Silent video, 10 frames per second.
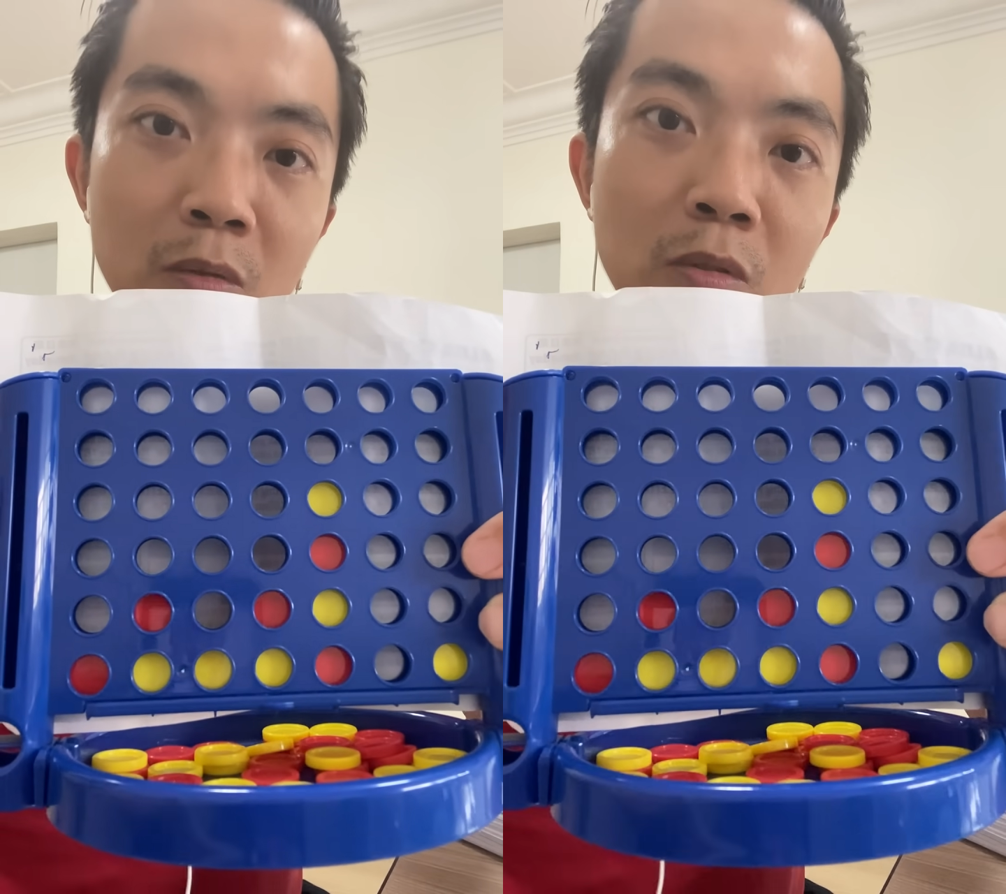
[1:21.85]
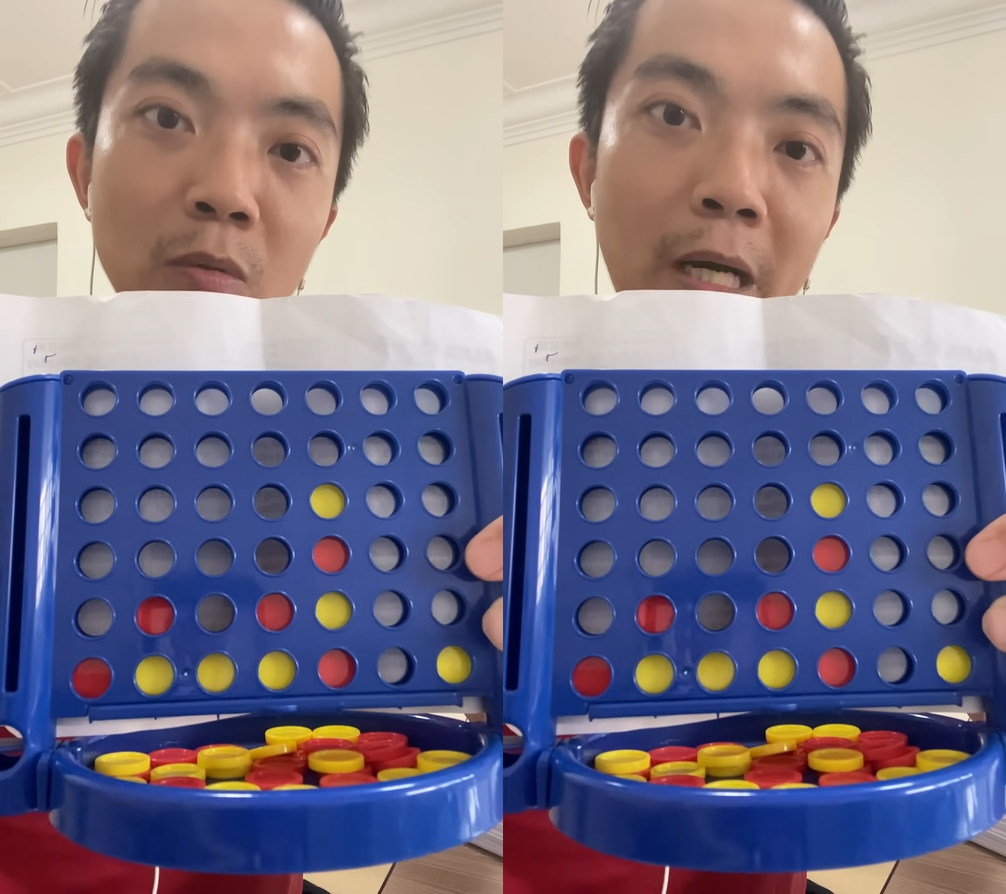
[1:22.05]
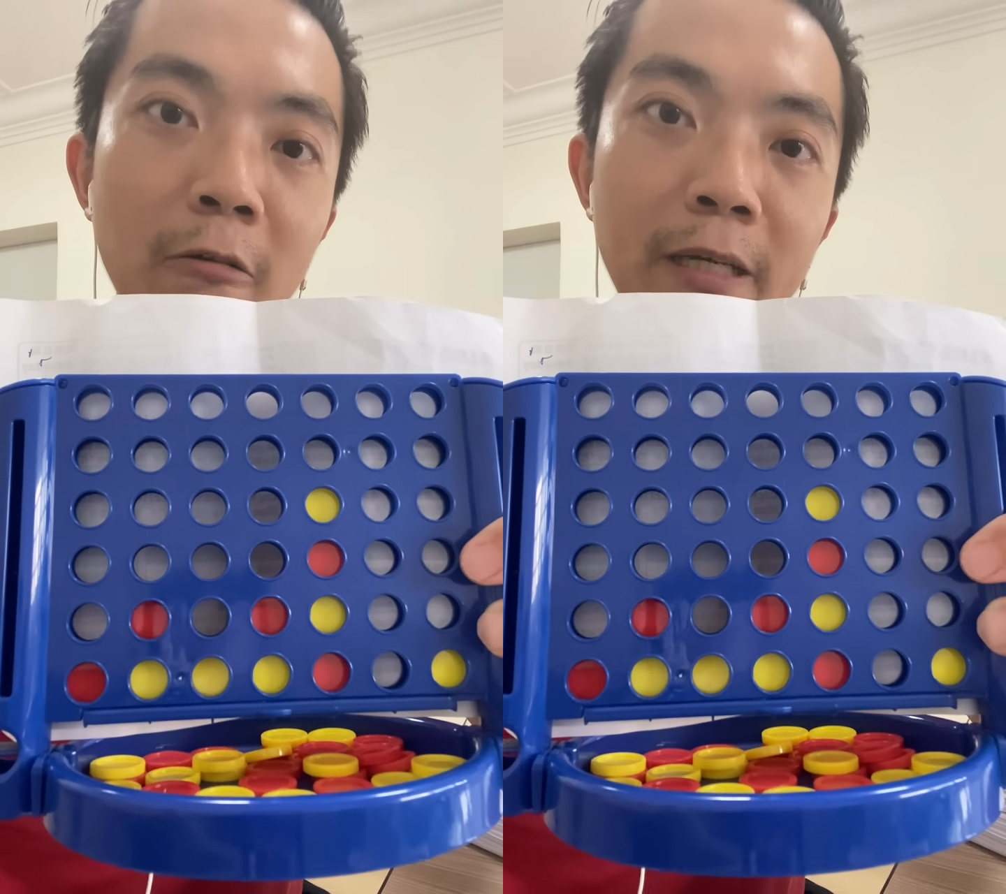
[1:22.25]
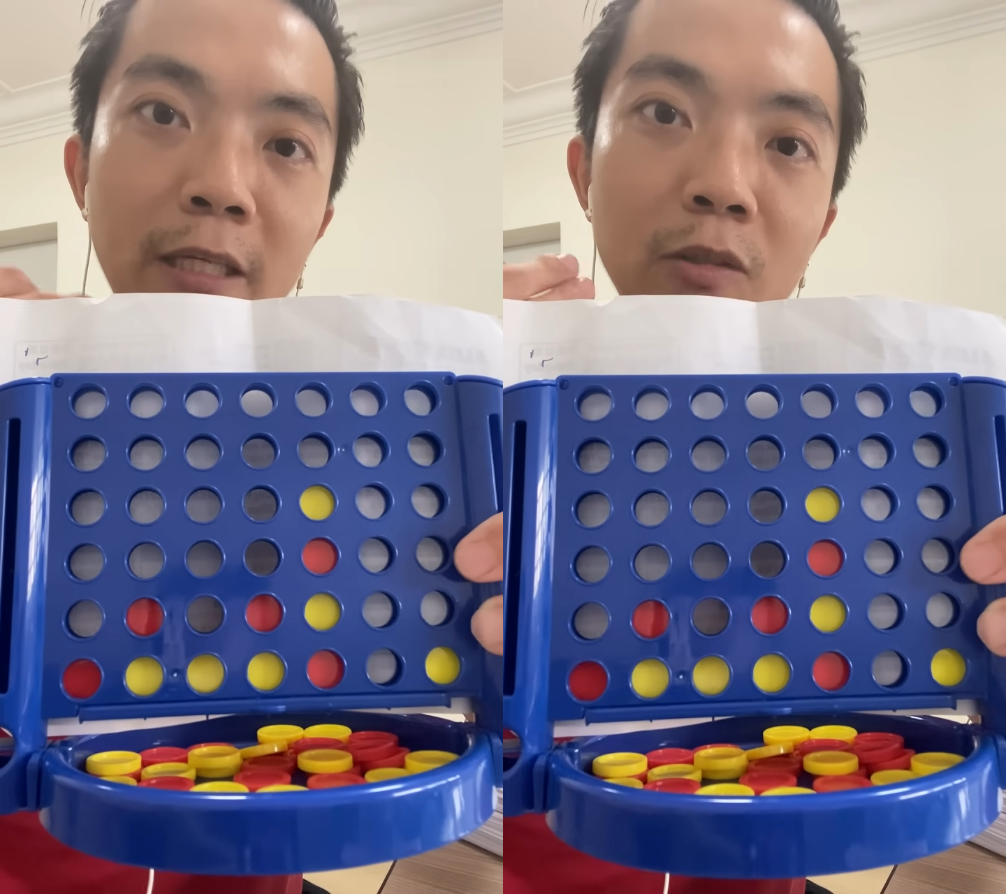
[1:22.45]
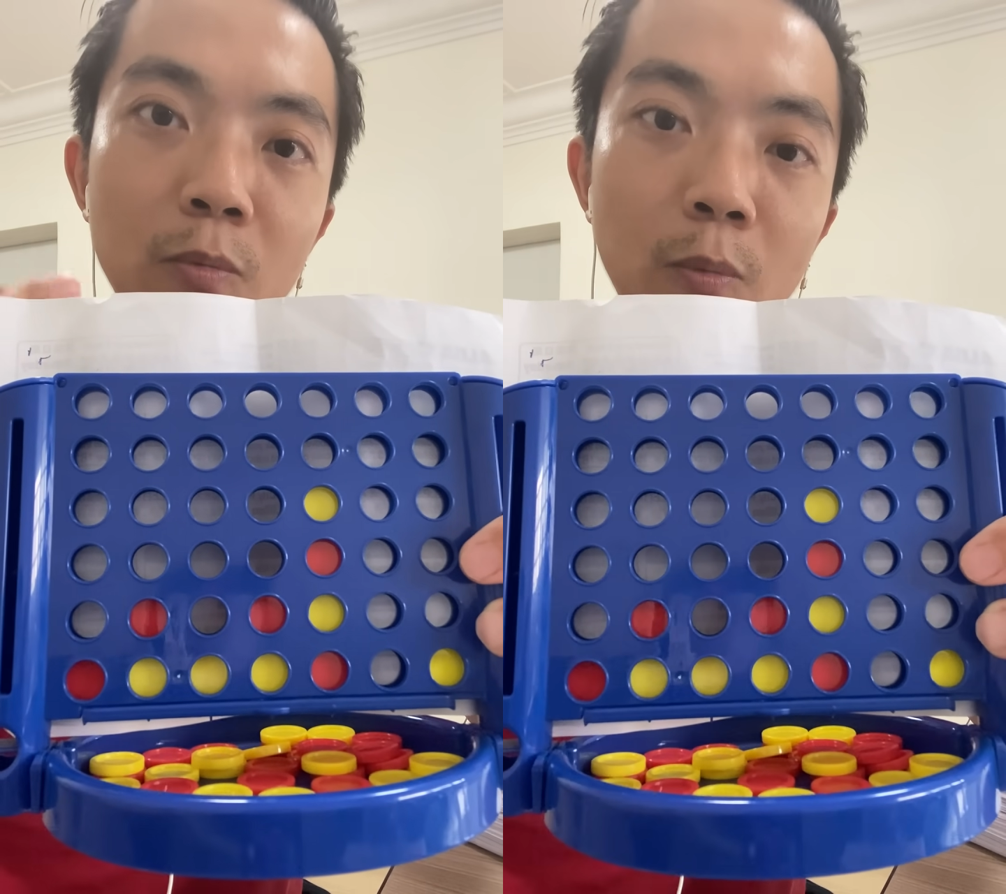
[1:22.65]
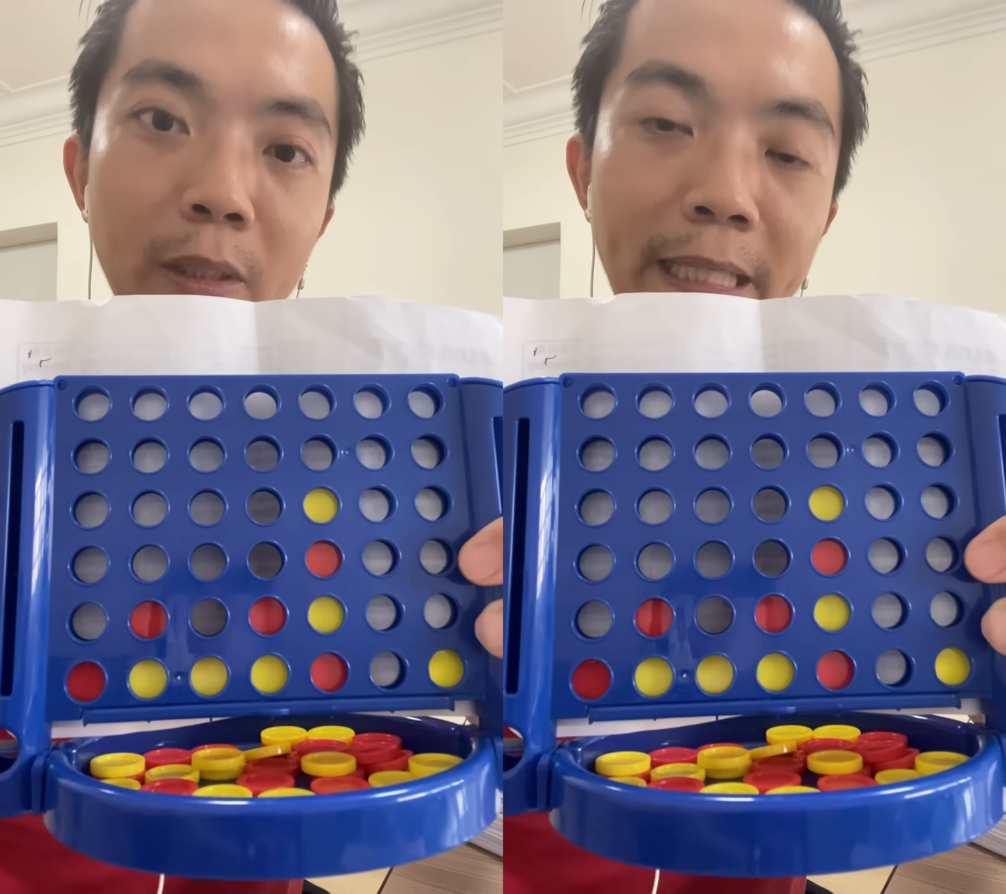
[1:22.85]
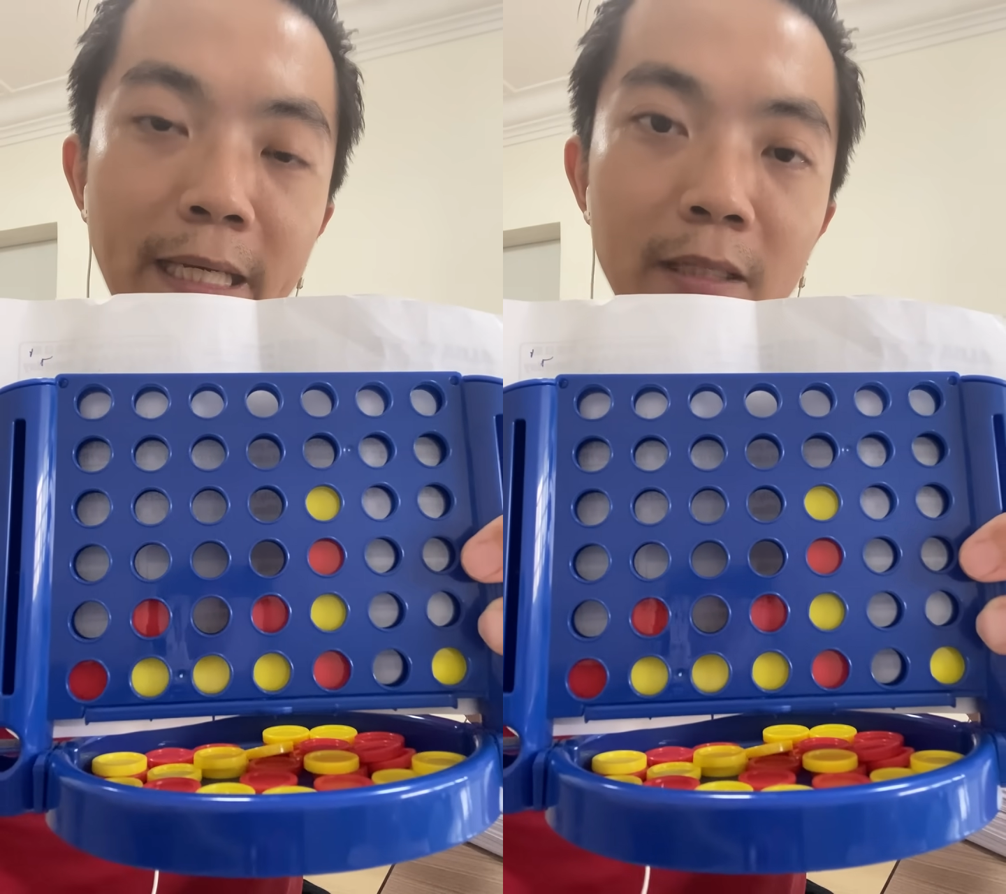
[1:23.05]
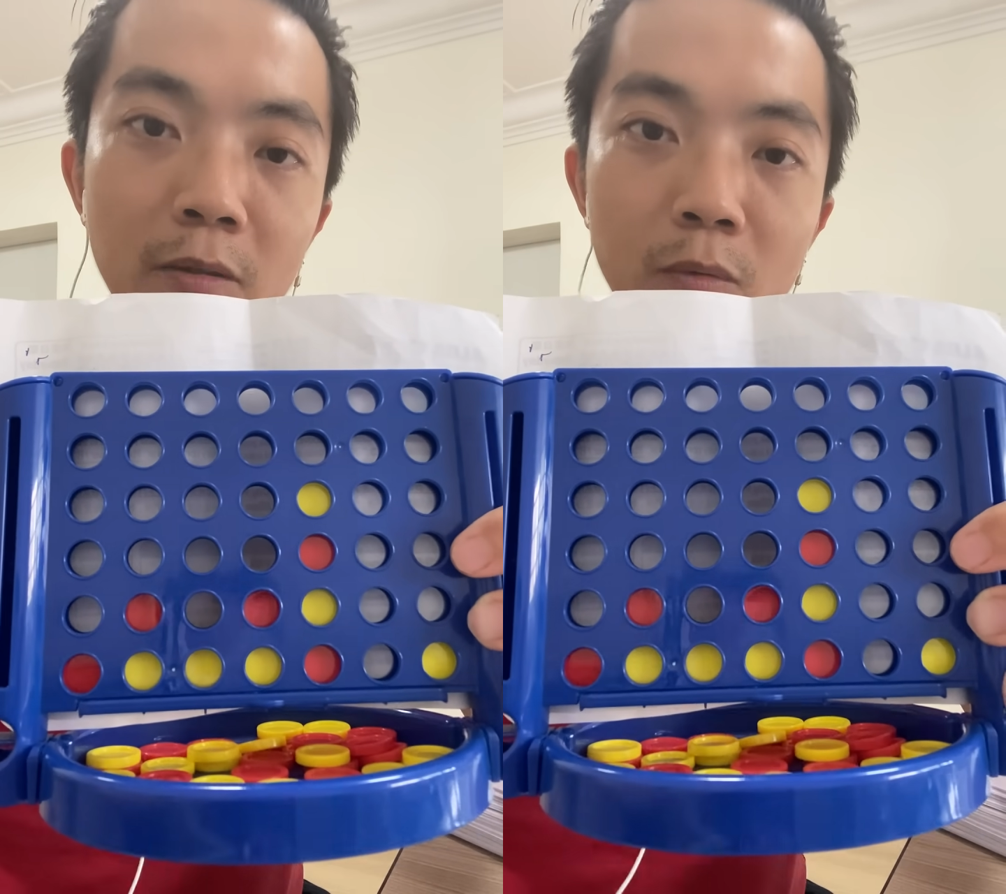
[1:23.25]
So how can you
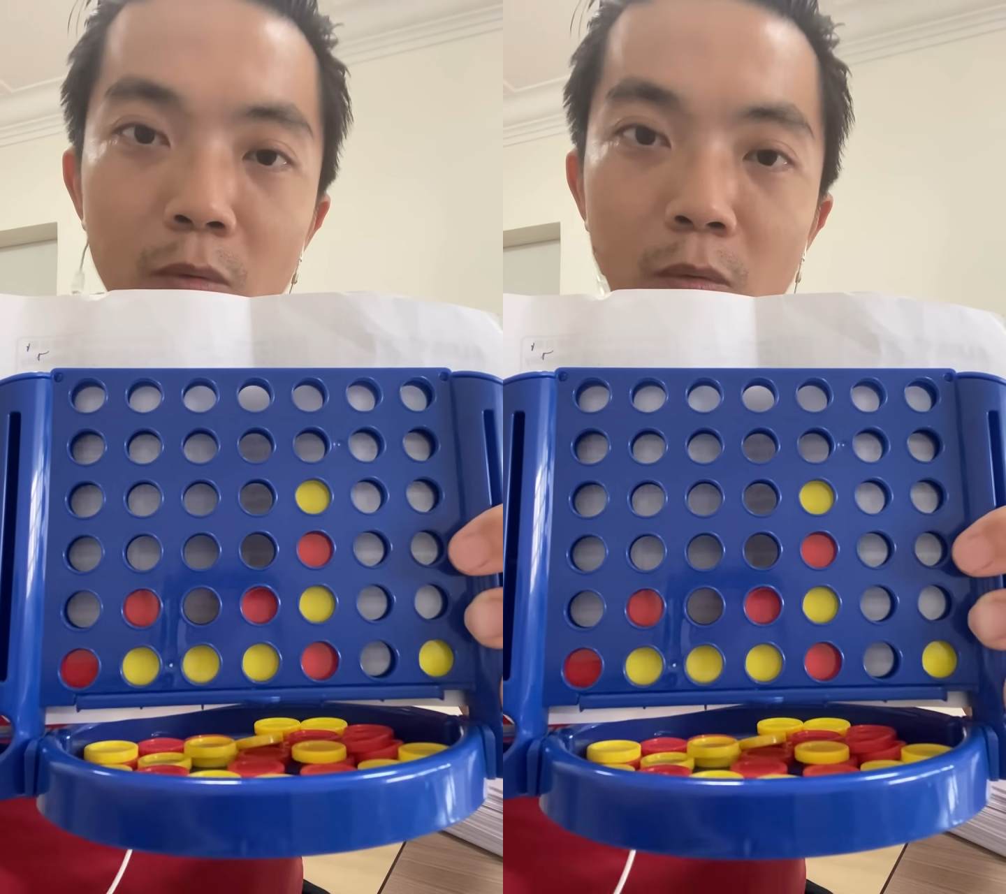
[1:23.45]
gain